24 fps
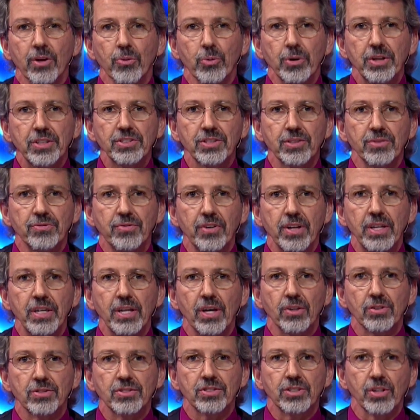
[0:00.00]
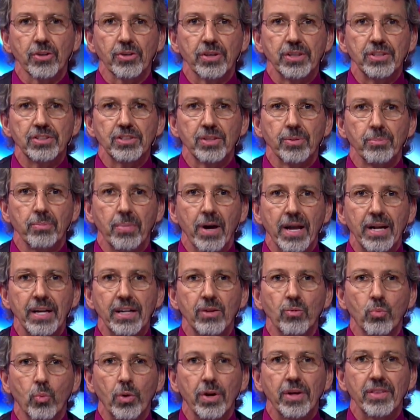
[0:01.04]
a recent video series
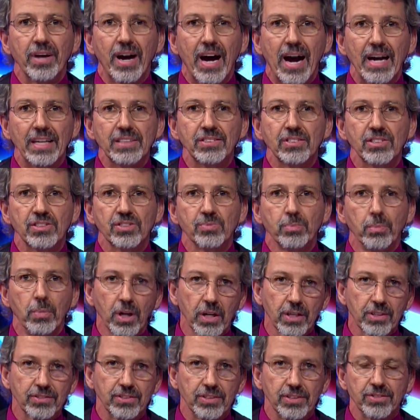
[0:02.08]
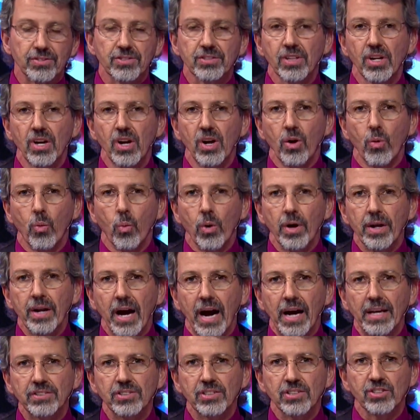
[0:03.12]
embedded with ISIS militants, one
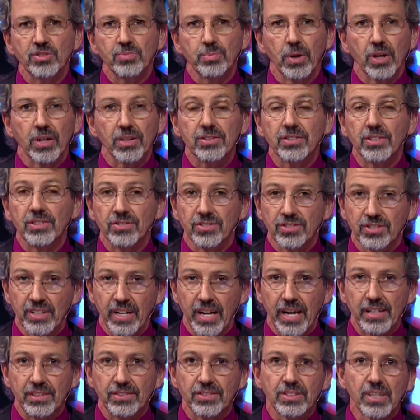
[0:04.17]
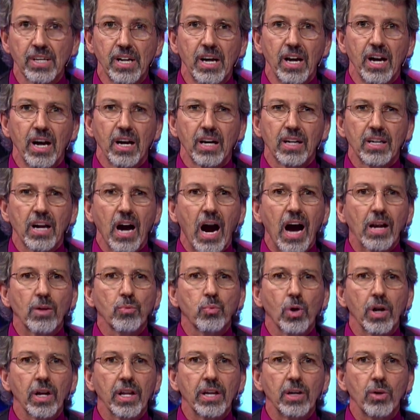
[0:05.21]
ISIS militant says, God
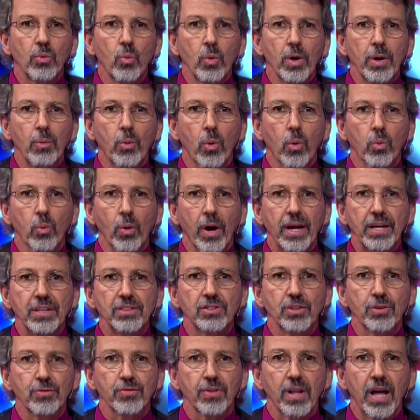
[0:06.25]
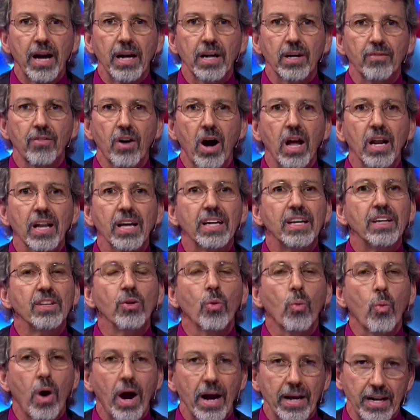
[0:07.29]
willing, we will raise the flag of Allah in the
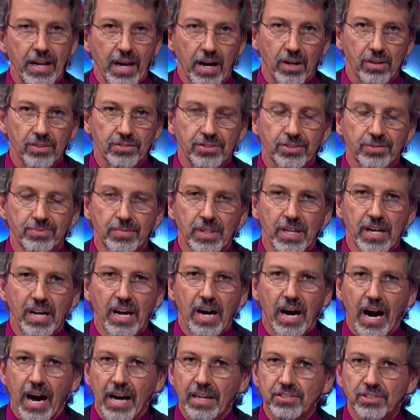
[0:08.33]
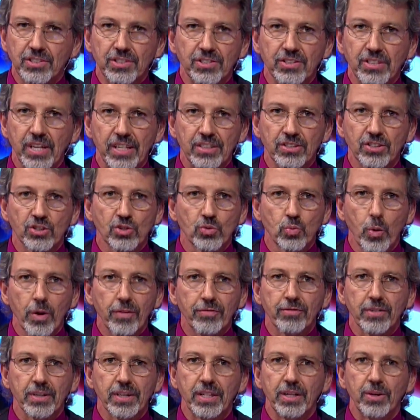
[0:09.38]
White House. ISIS has
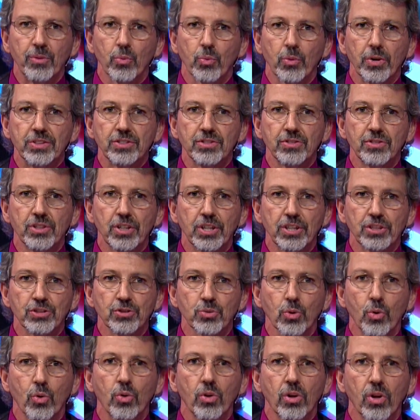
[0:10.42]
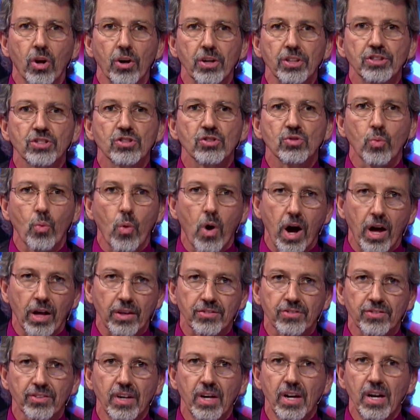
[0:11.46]
swiftly risen to control large
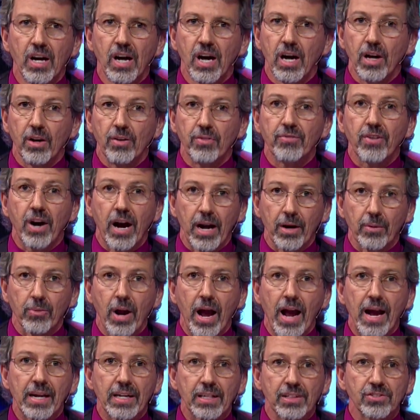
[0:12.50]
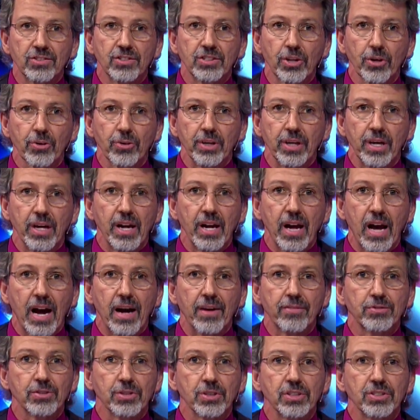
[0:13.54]
swaths of Iraq and Syria
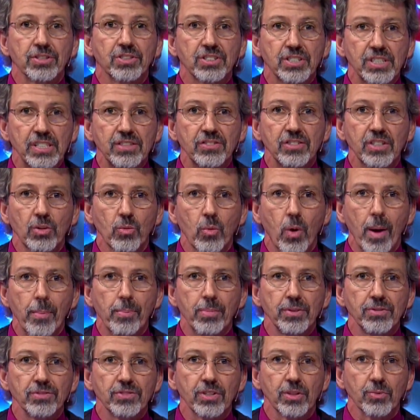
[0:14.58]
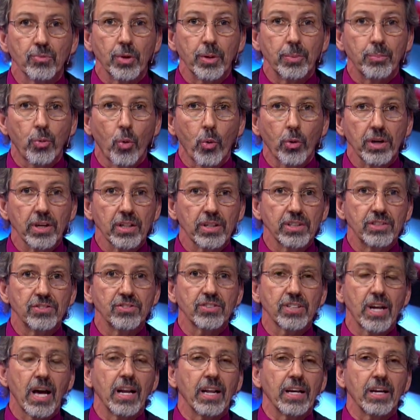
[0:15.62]
after seizing weapons and reportedly
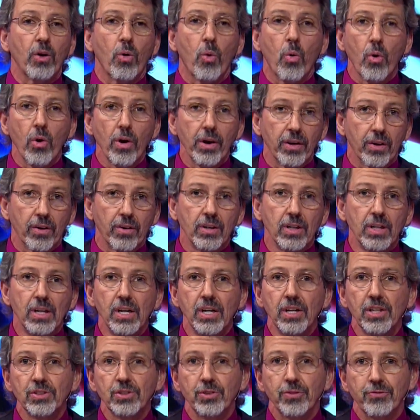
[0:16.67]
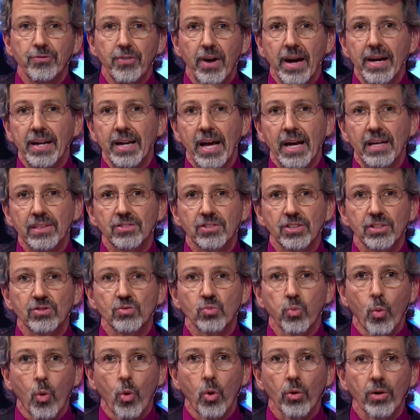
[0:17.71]
selling oil to finance its
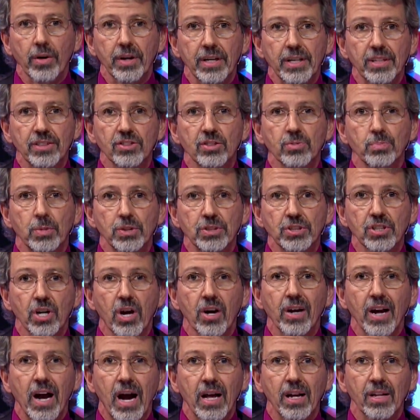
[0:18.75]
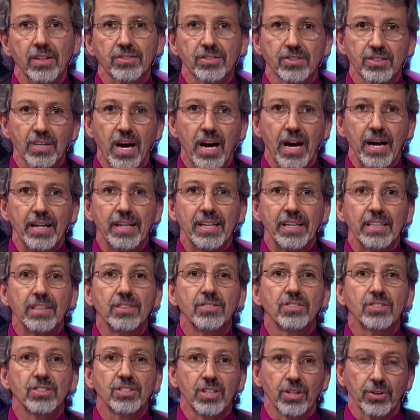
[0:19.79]
war against Bashar al Assad in
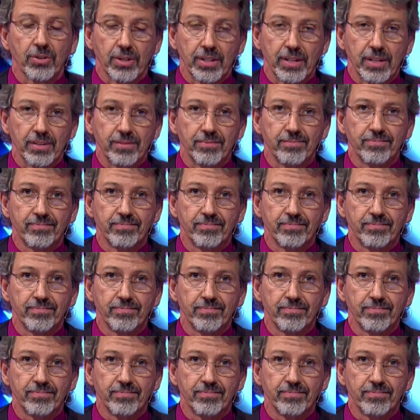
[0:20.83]
Syria?